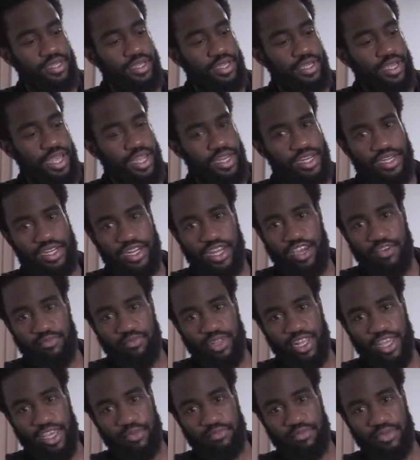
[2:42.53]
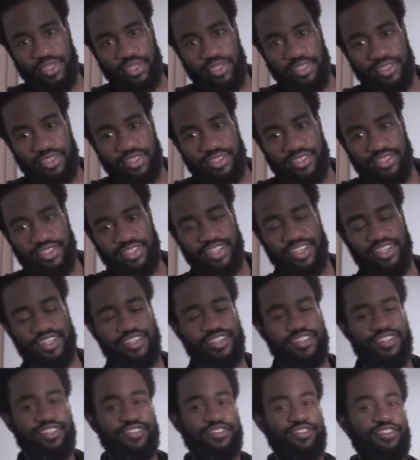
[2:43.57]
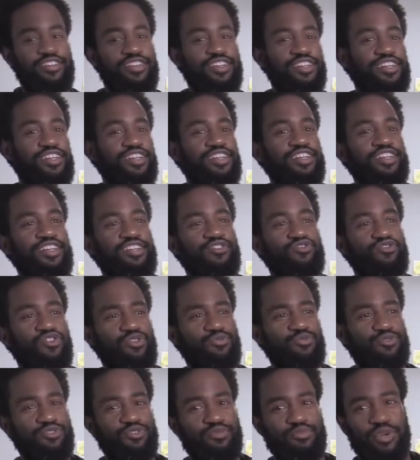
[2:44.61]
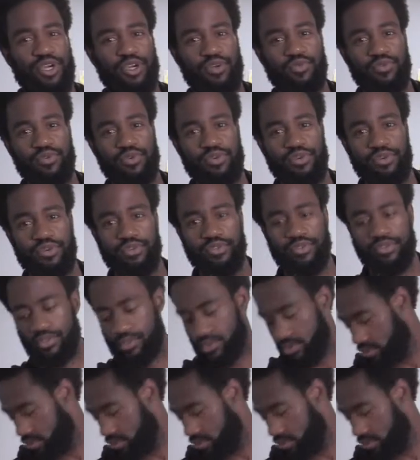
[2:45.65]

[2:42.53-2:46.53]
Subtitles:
I did not have black beans, and it crumbled my world.